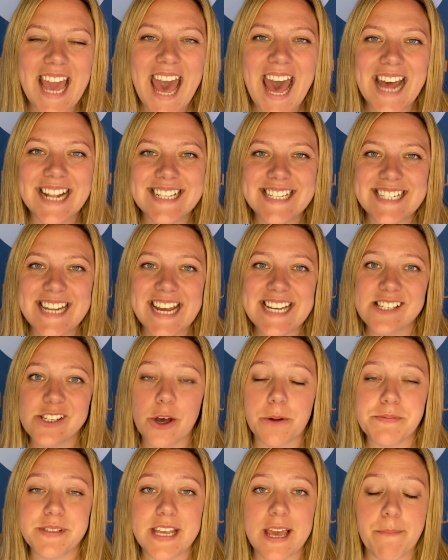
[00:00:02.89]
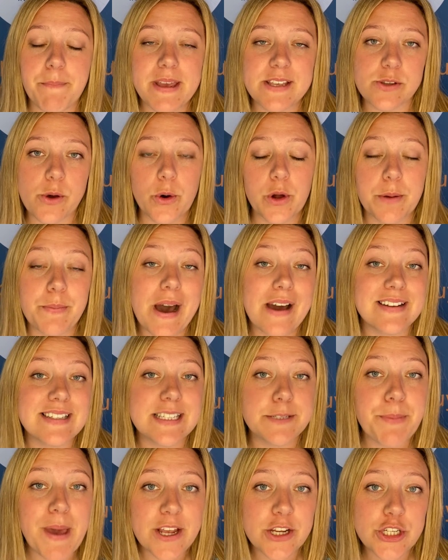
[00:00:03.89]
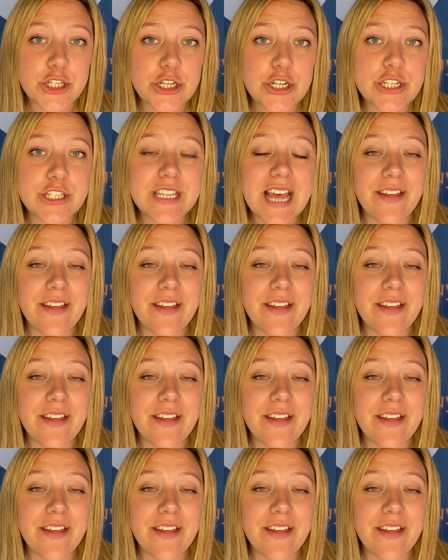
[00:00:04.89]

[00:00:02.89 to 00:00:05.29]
and today's top tip is all about inspections